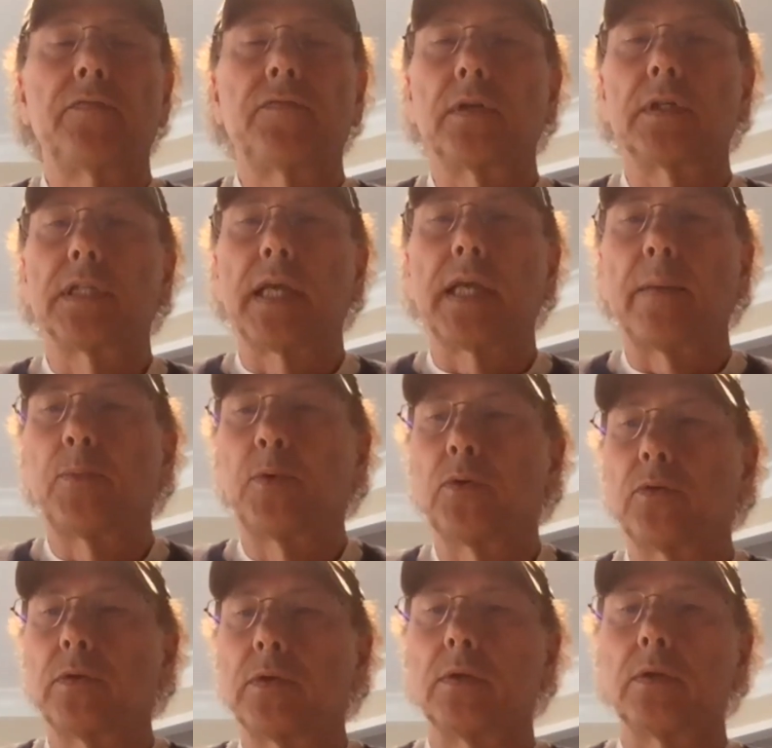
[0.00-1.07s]
for
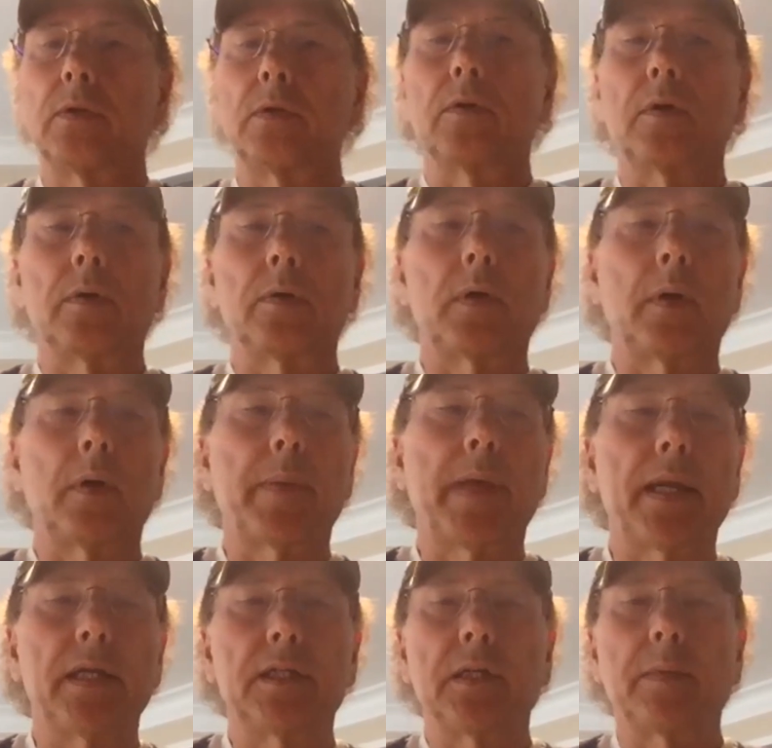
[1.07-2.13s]
example, you're a
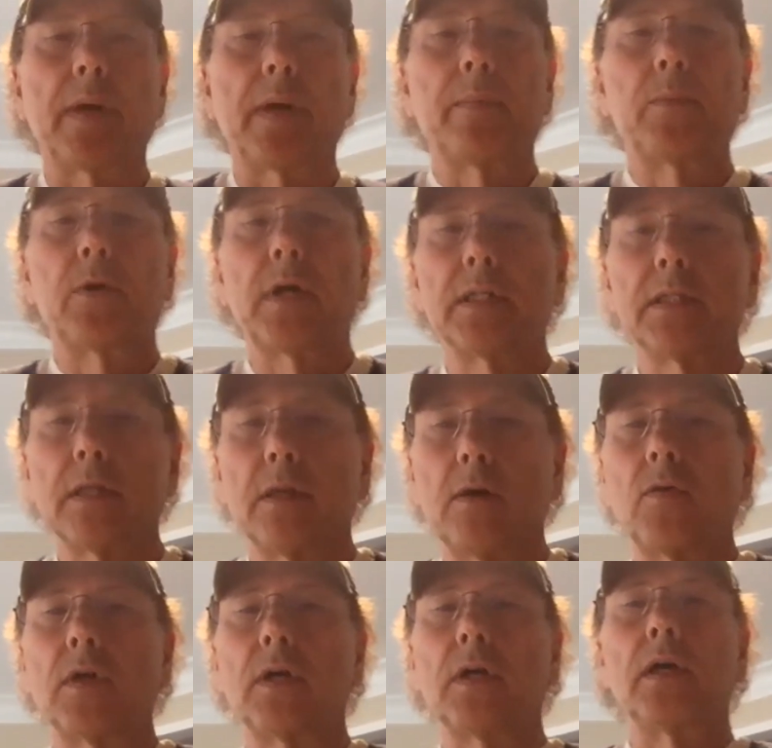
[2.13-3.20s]
managing member as an
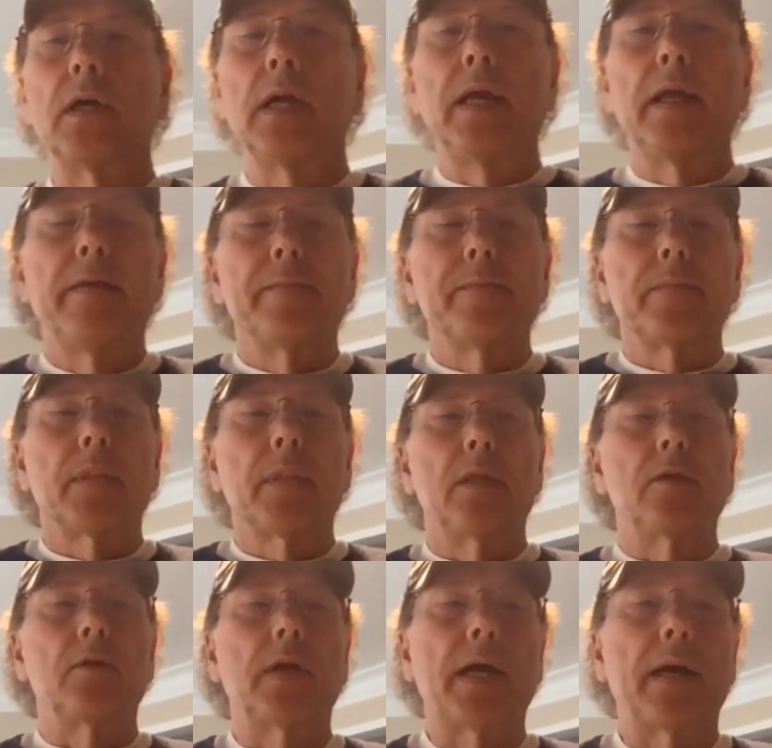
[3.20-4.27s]
owner,
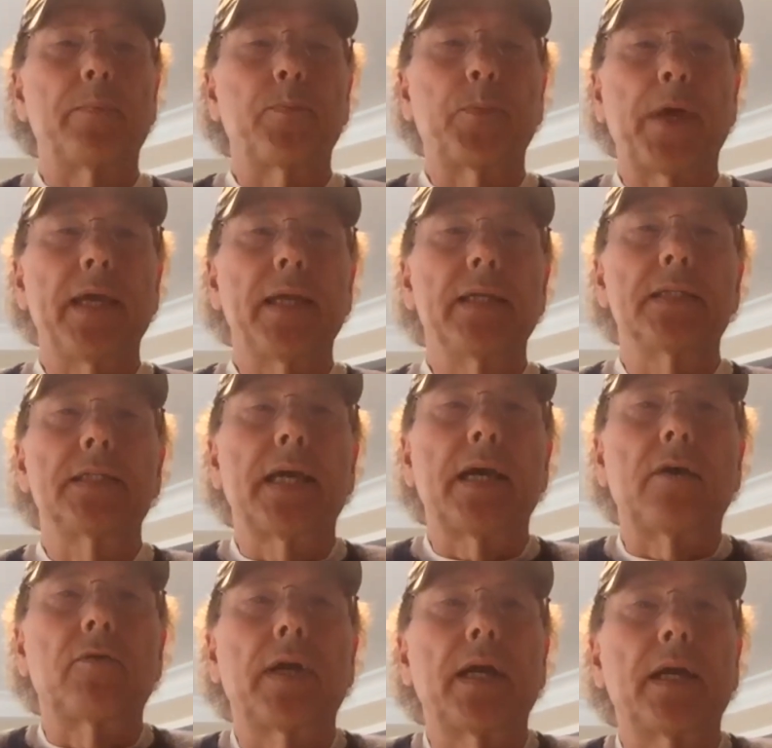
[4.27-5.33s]
you're not paid a
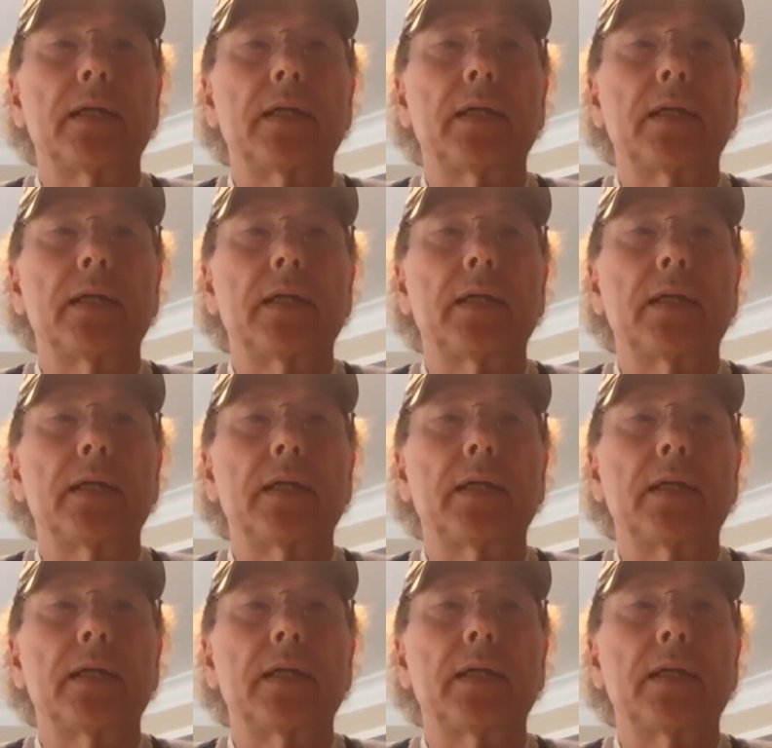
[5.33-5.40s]
salary on a